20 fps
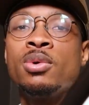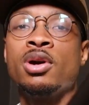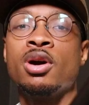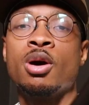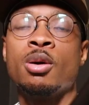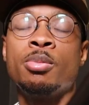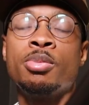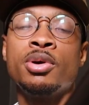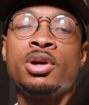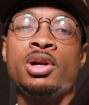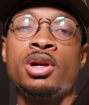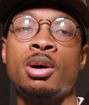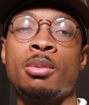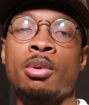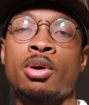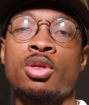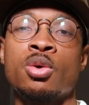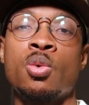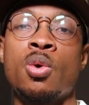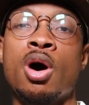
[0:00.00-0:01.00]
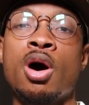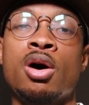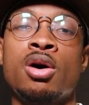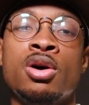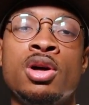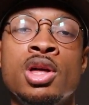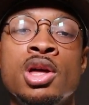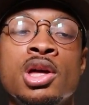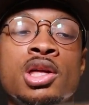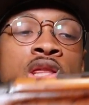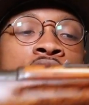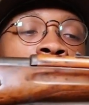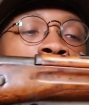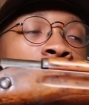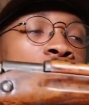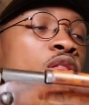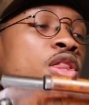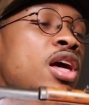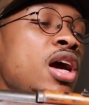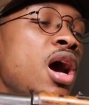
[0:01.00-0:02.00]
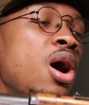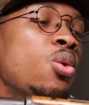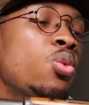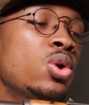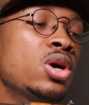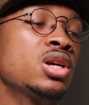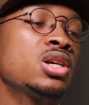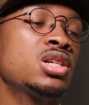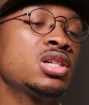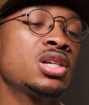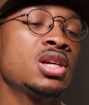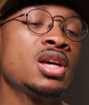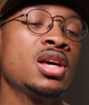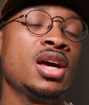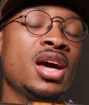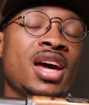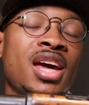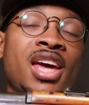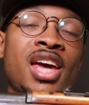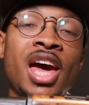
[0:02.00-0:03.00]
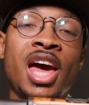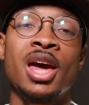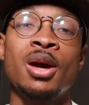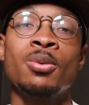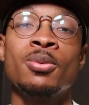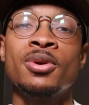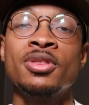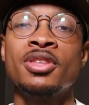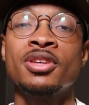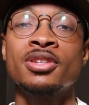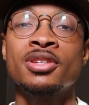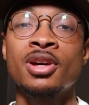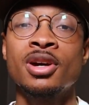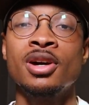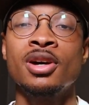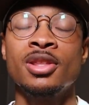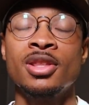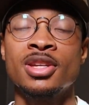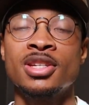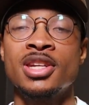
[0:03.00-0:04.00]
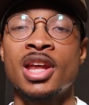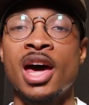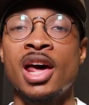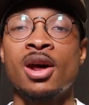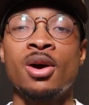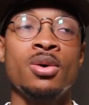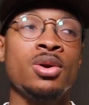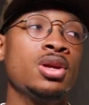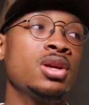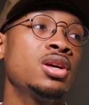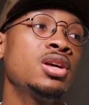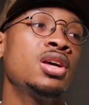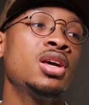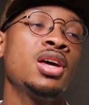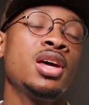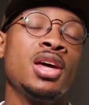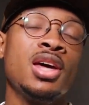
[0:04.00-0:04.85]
we're gonna put it up on the wall. The only thing I wish came with this gun that's not on it